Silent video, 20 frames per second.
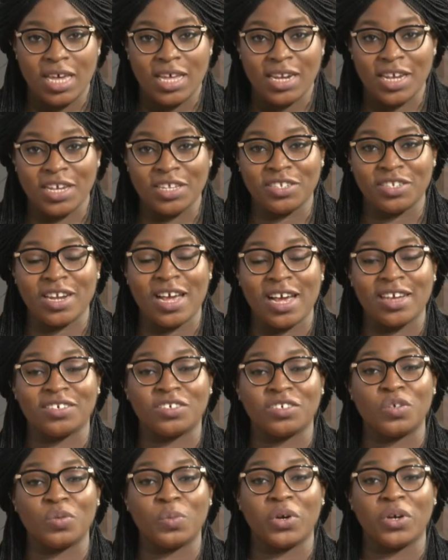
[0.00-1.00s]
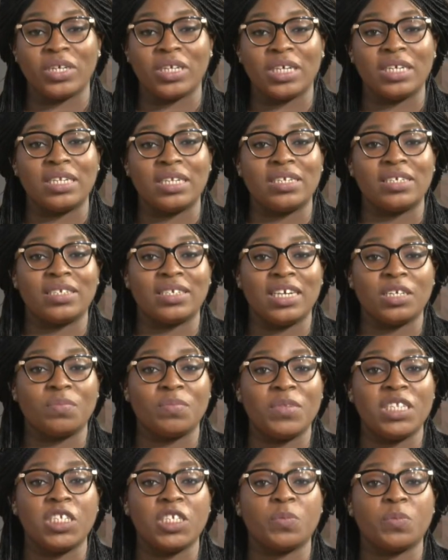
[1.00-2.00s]
The international body, in a
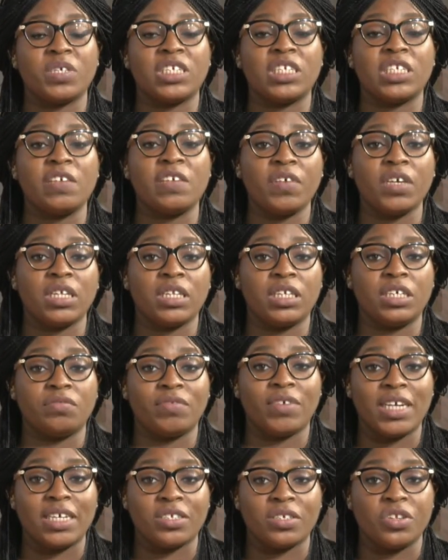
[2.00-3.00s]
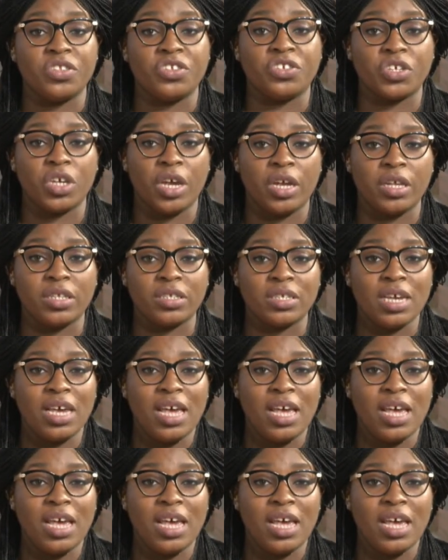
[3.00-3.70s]
statement, specifically raised concerns